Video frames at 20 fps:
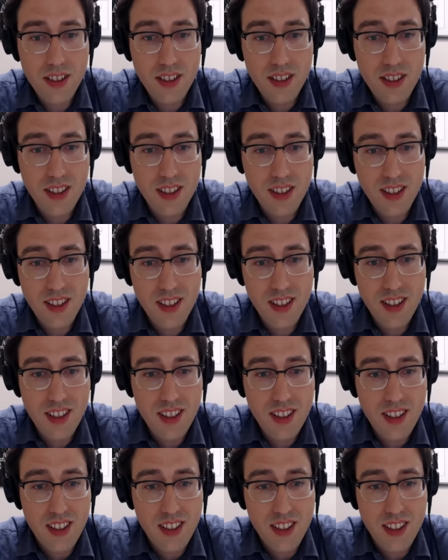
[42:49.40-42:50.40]

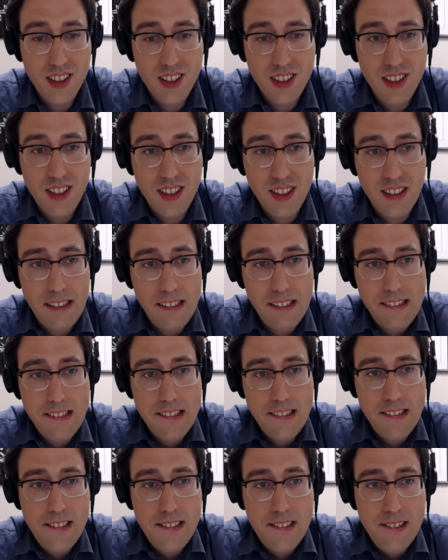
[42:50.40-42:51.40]

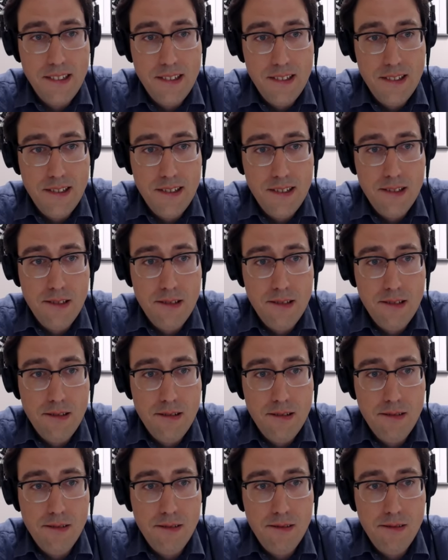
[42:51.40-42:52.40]

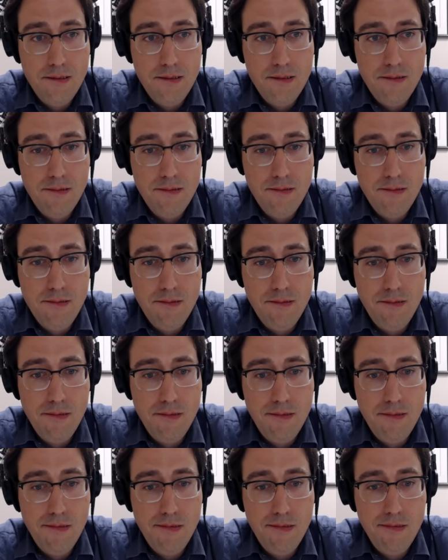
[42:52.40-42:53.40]

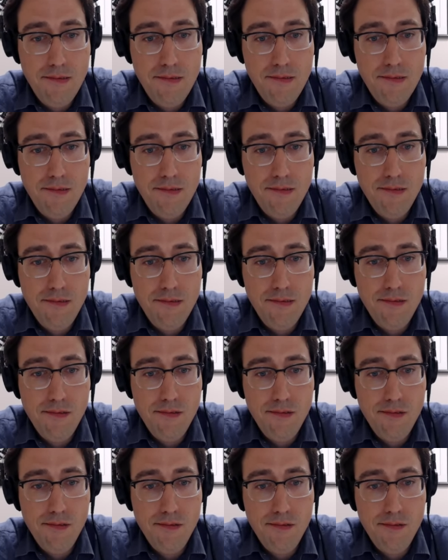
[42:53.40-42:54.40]

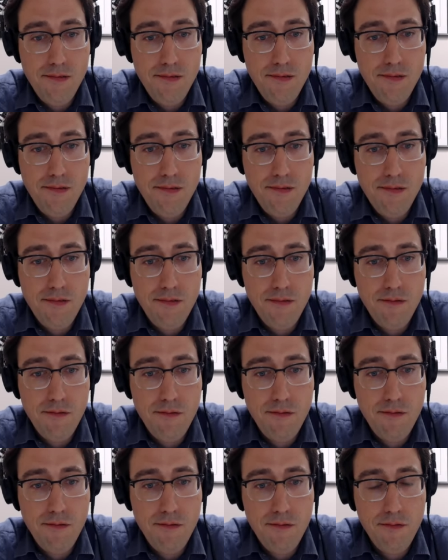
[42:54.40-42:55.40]

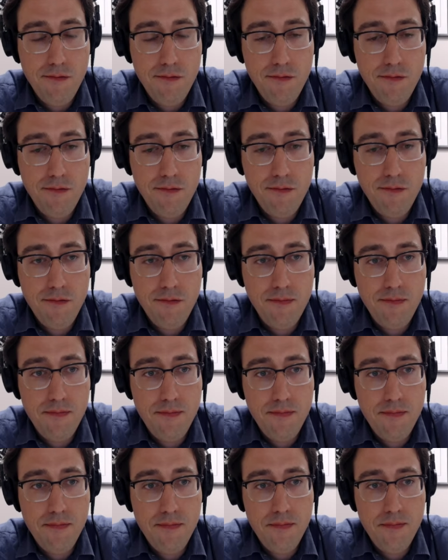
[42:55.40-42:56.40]

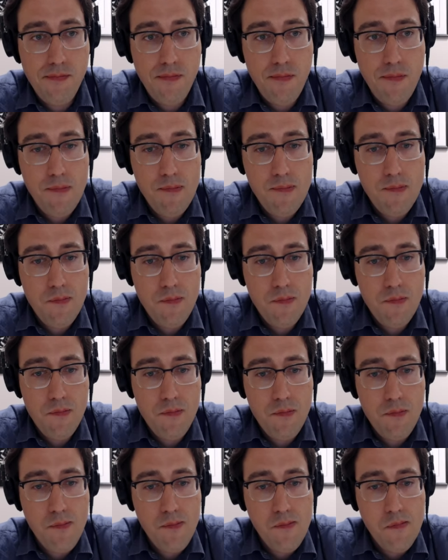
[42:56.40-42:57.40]
The person shown says nothing.